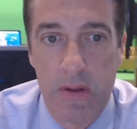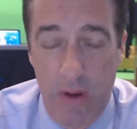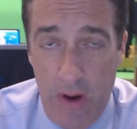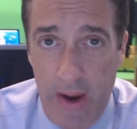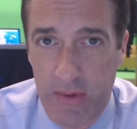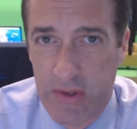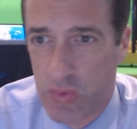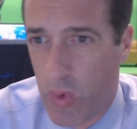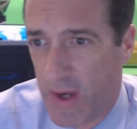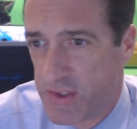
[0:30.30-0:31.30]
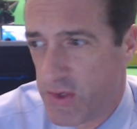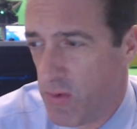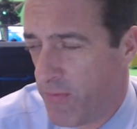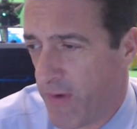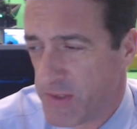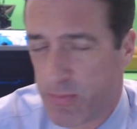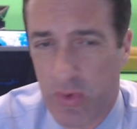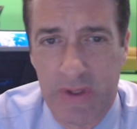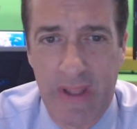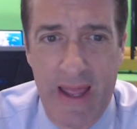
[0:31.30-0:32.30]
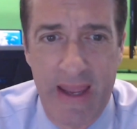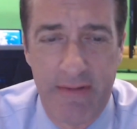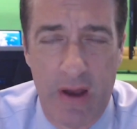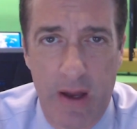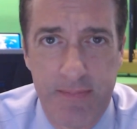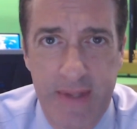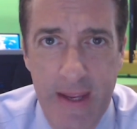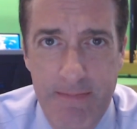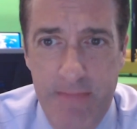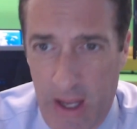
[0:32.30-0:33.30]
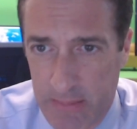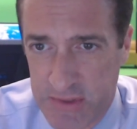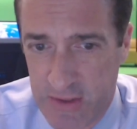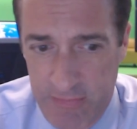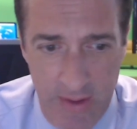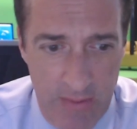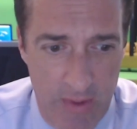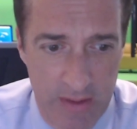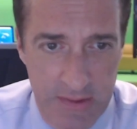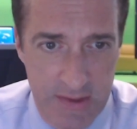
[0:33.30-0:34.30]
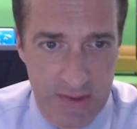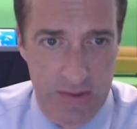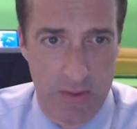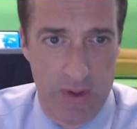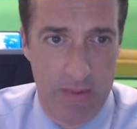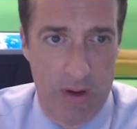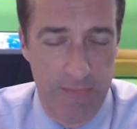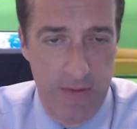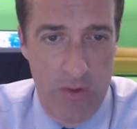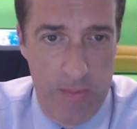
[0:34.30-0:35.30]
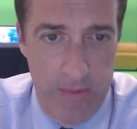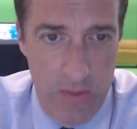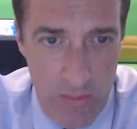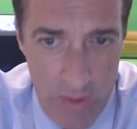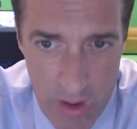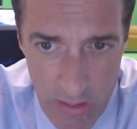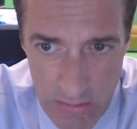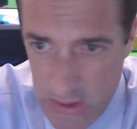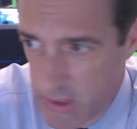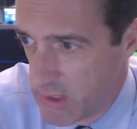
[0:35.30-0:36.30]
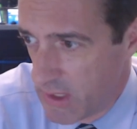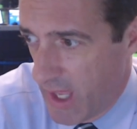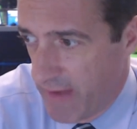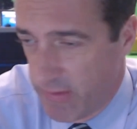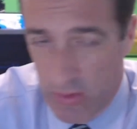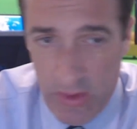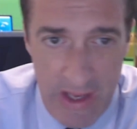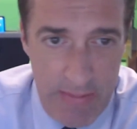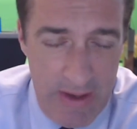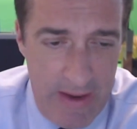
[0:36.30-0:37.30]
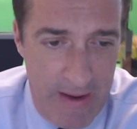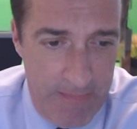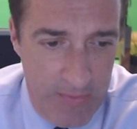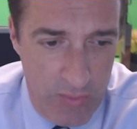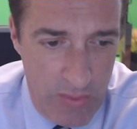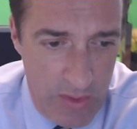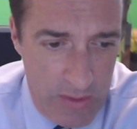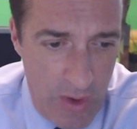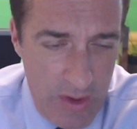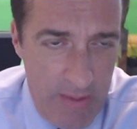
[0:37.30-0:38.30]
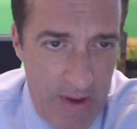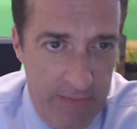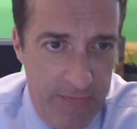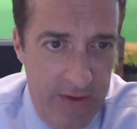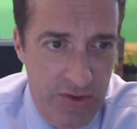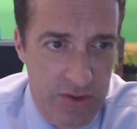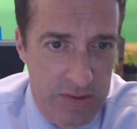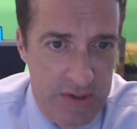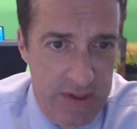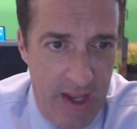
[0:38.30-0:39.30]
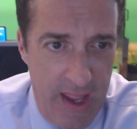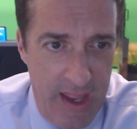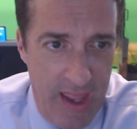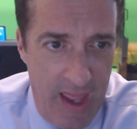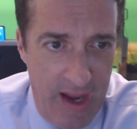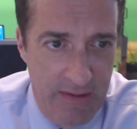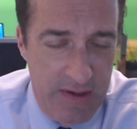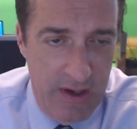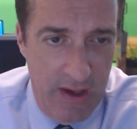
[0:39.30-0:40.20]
All right, with this West 2 Facebook Live update, I'm Chief Meteorologist Tony Manolfi. Hope you are having a good evening. Now, we were talking about a feature today at